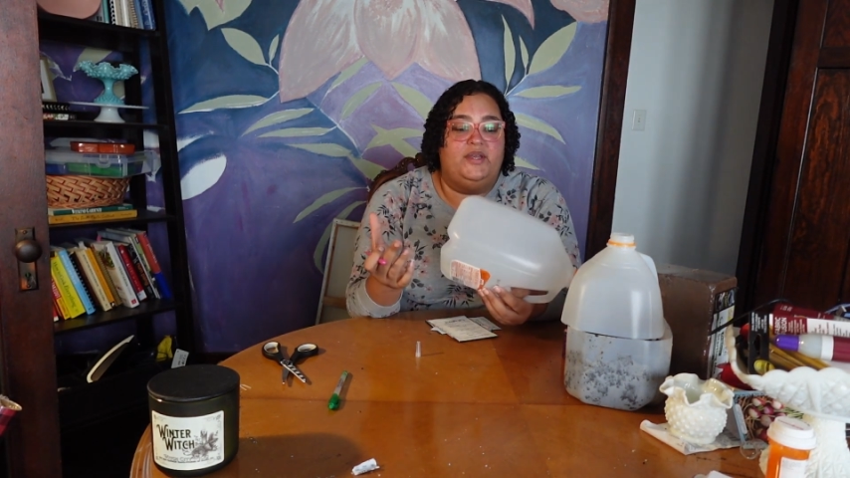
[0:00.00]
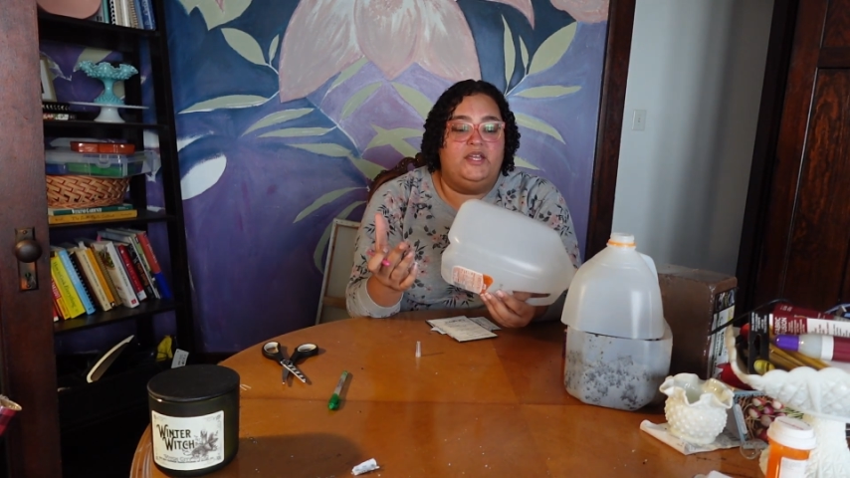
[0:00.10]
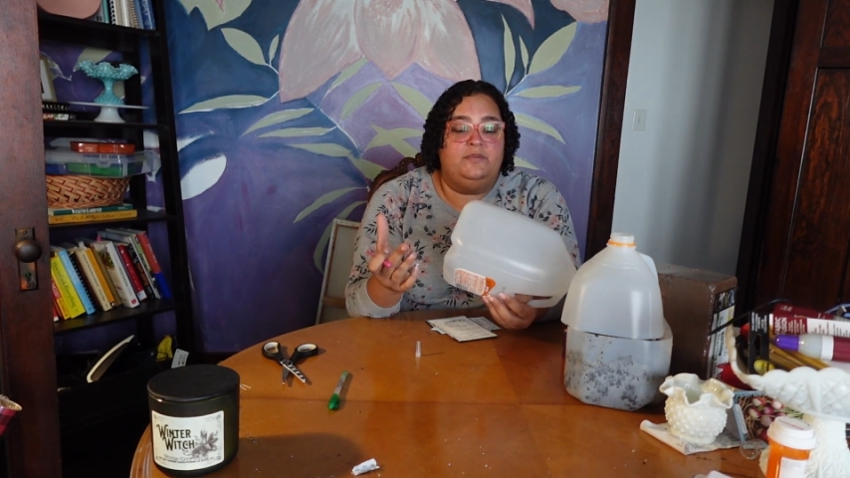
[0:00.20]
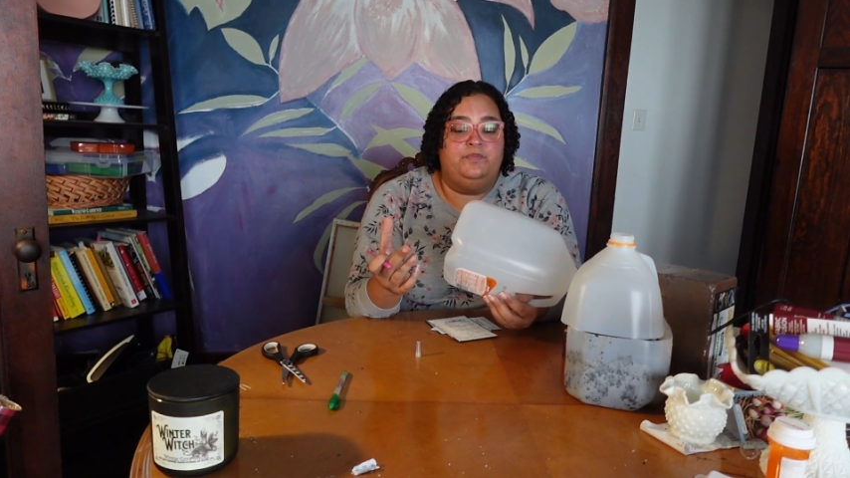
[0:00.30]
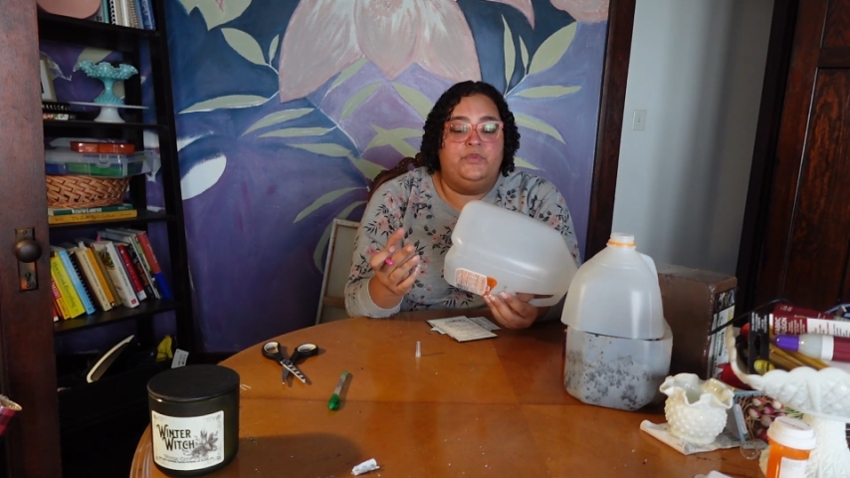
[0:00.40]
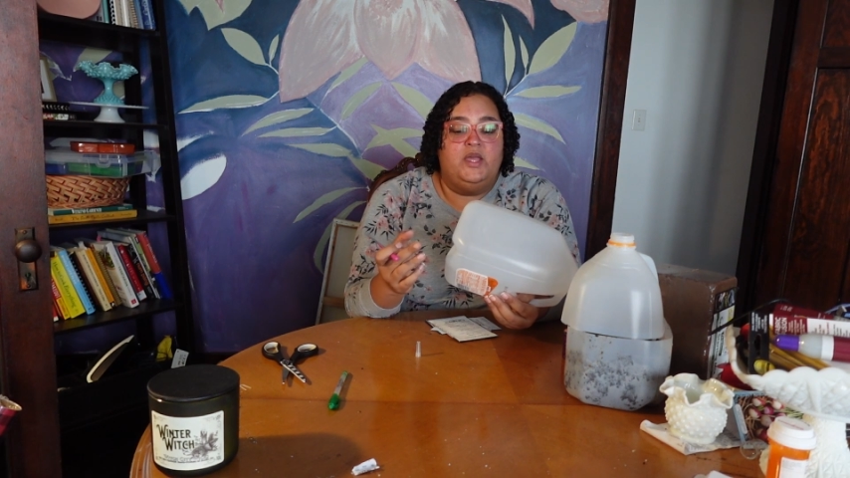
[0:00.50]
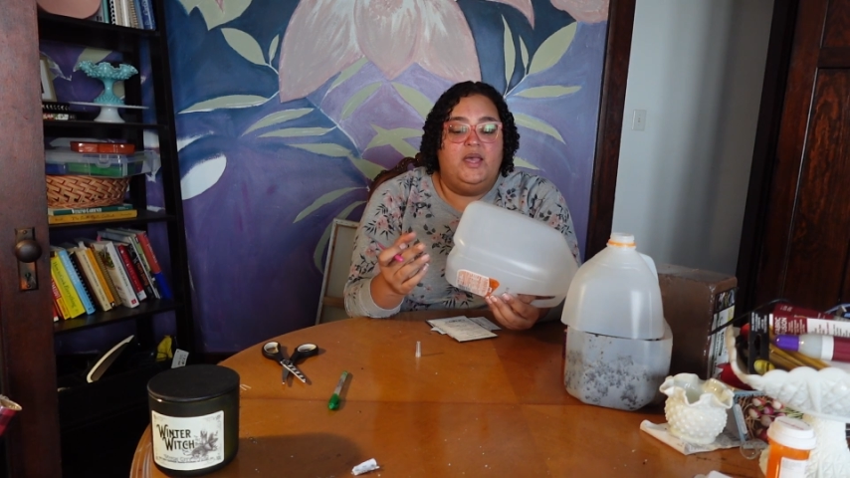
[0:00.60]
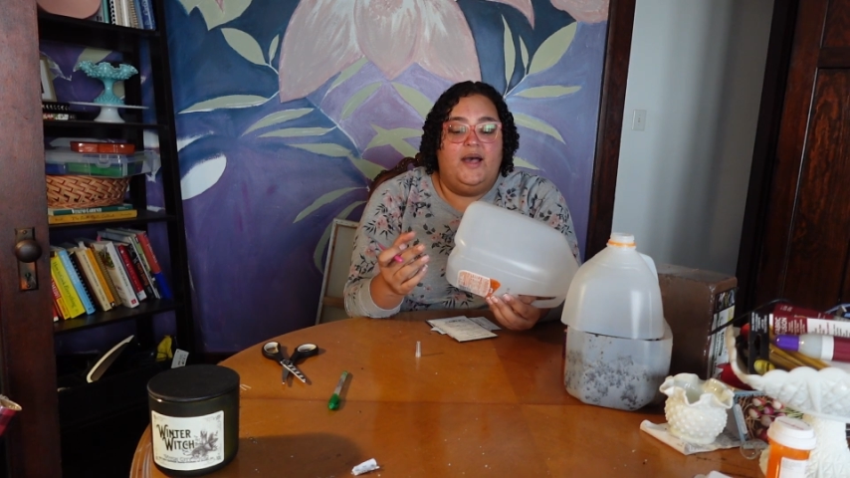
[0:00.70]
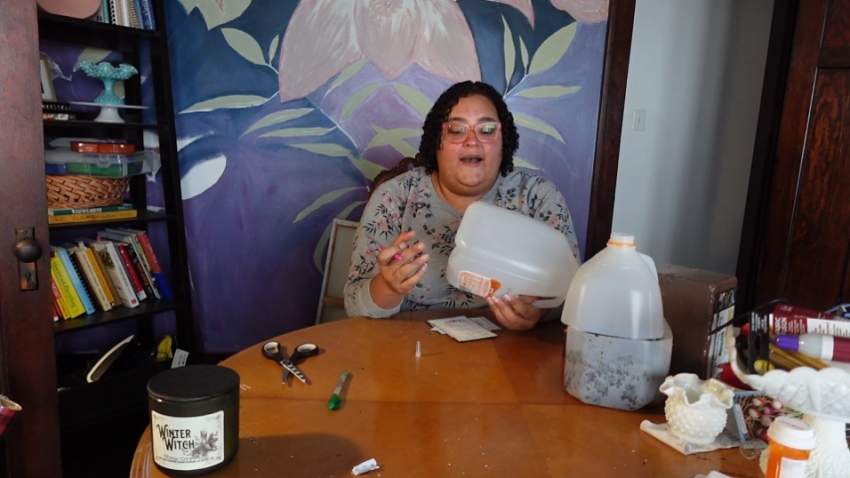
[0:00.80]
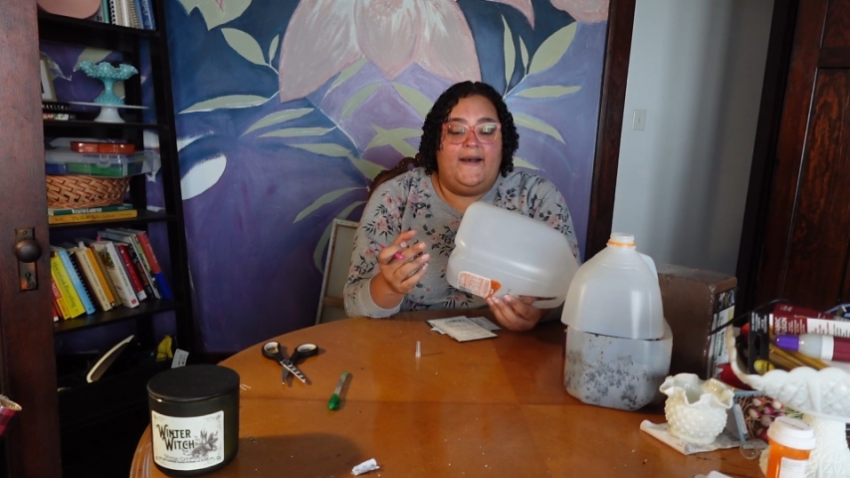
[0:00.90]
it,
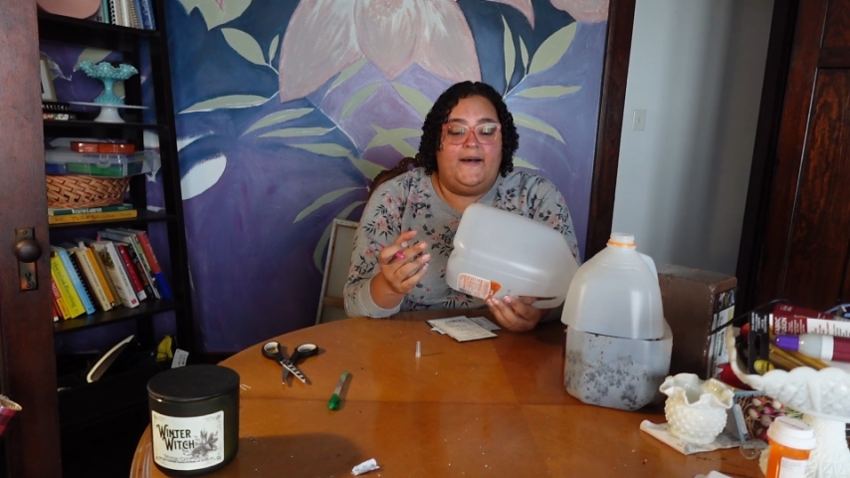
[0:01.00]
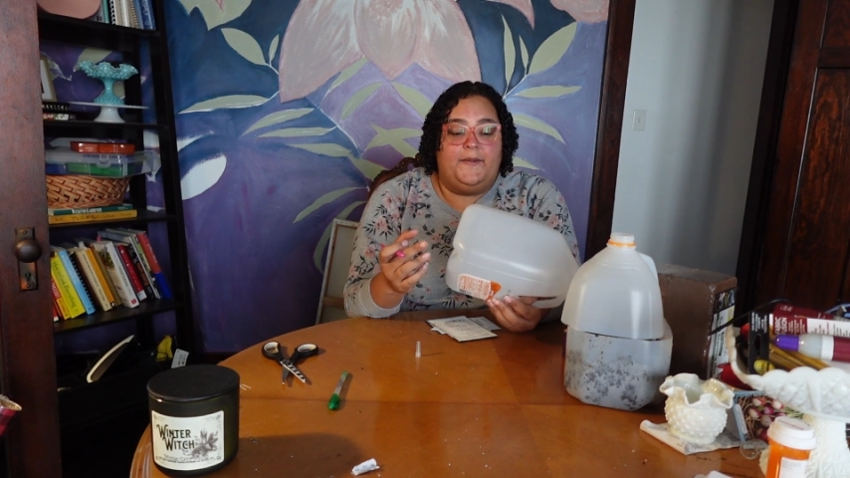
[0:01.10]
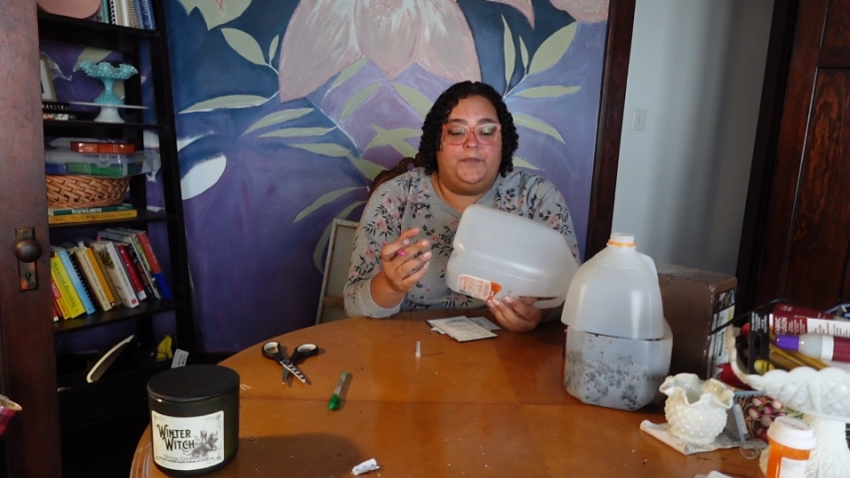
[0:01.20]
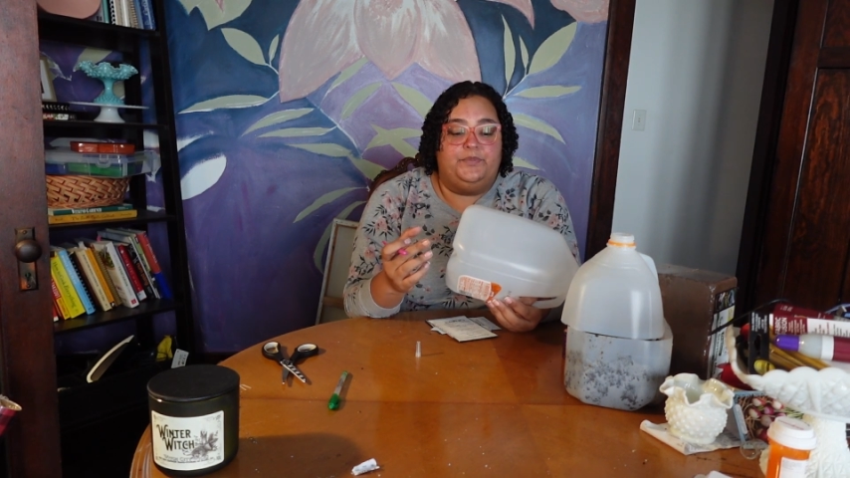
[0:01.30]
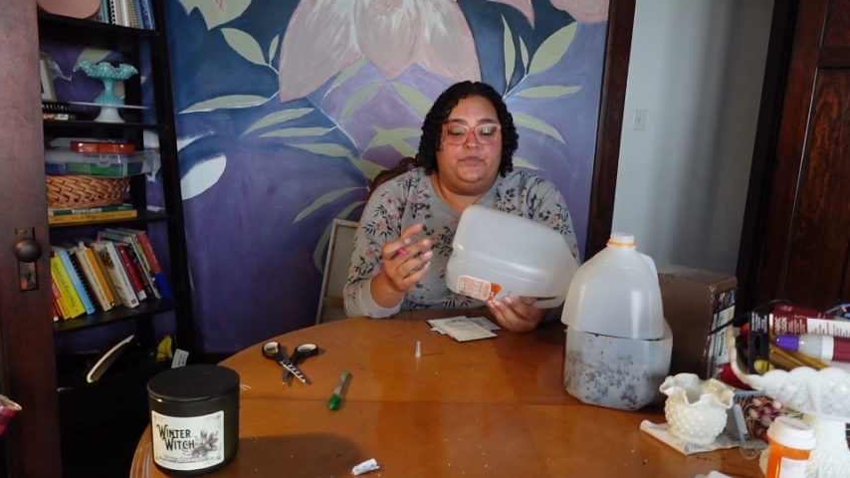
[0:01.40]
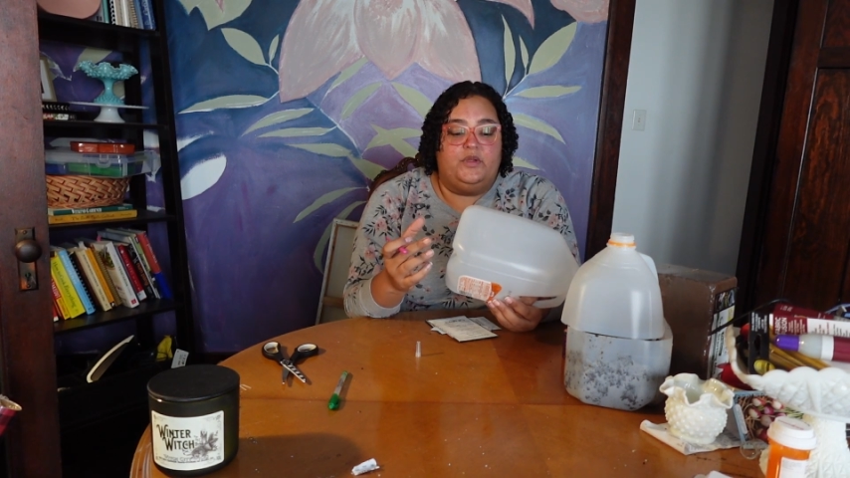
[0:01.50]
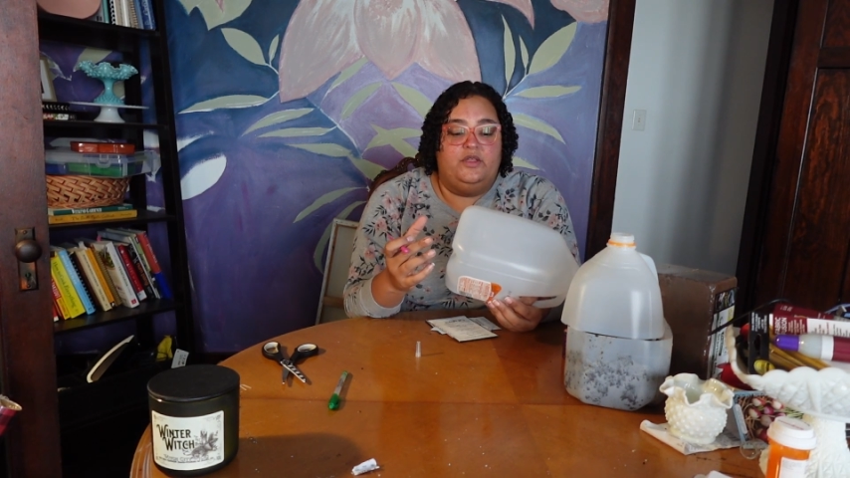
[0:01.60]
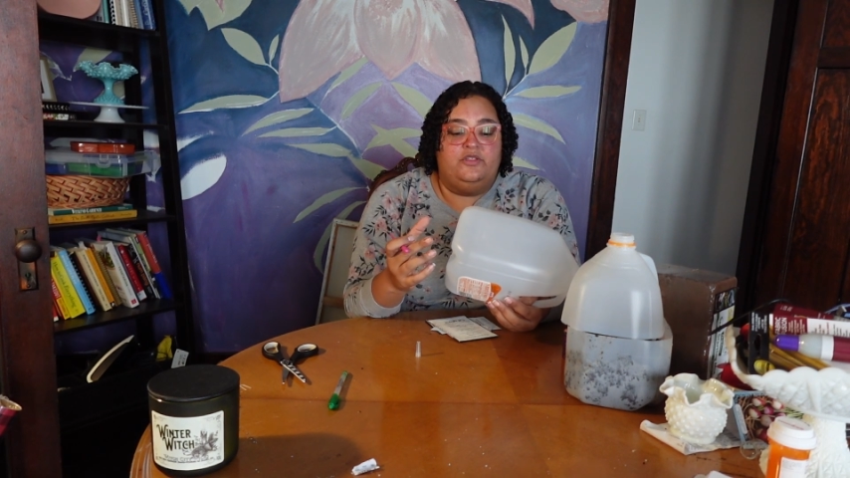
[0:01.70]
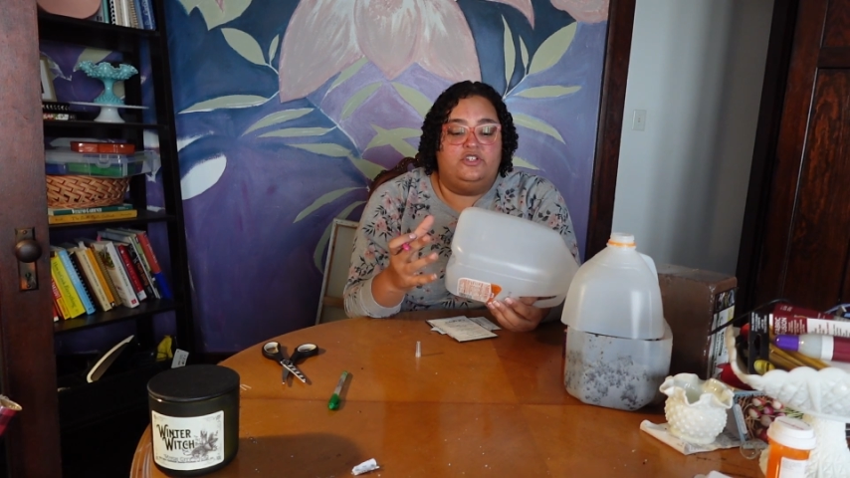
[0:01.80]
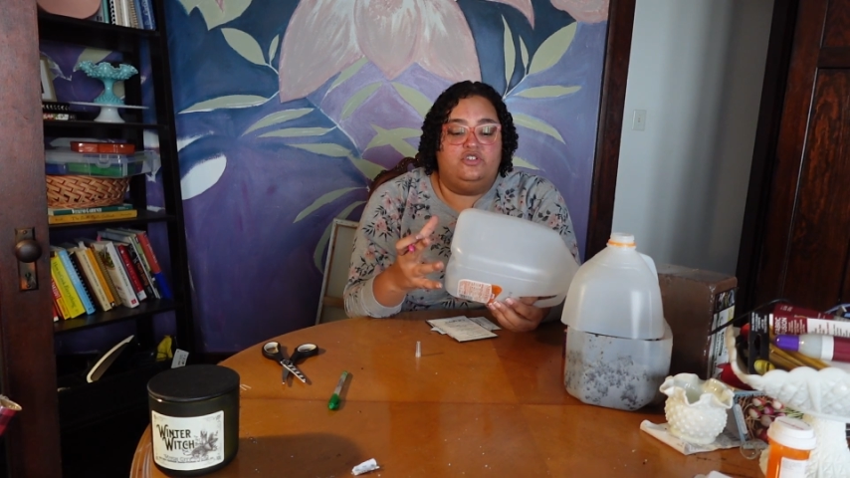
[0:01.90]

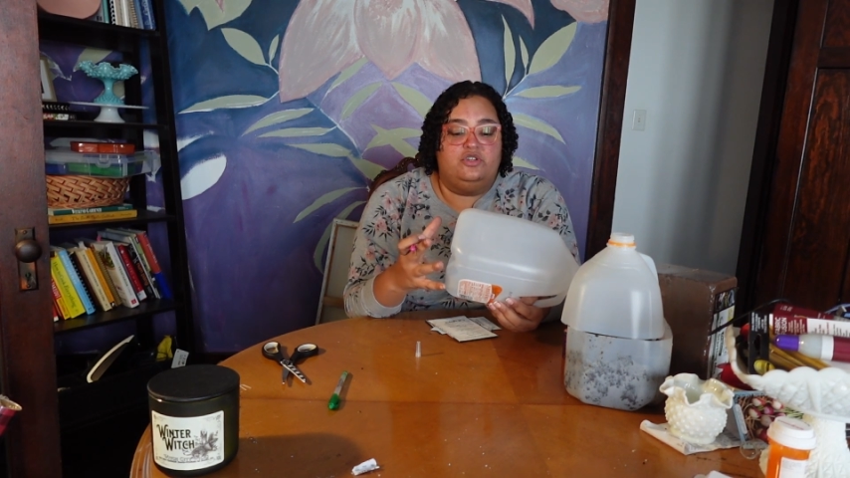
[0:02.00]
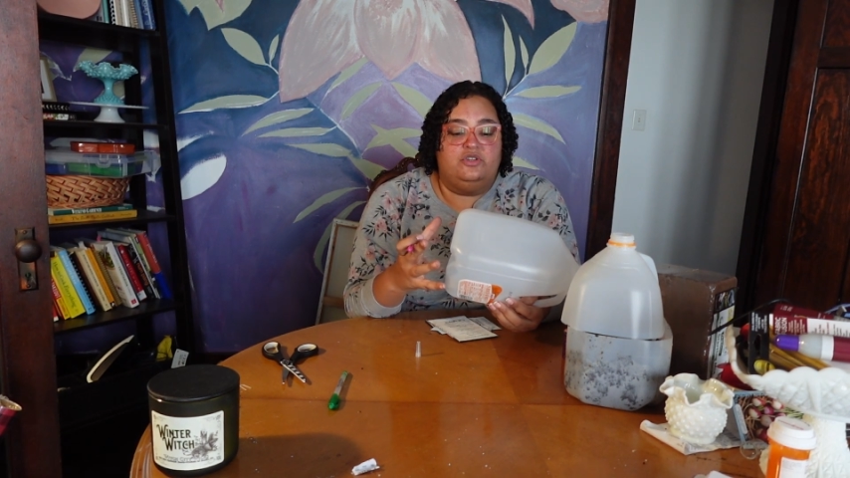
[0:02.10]
the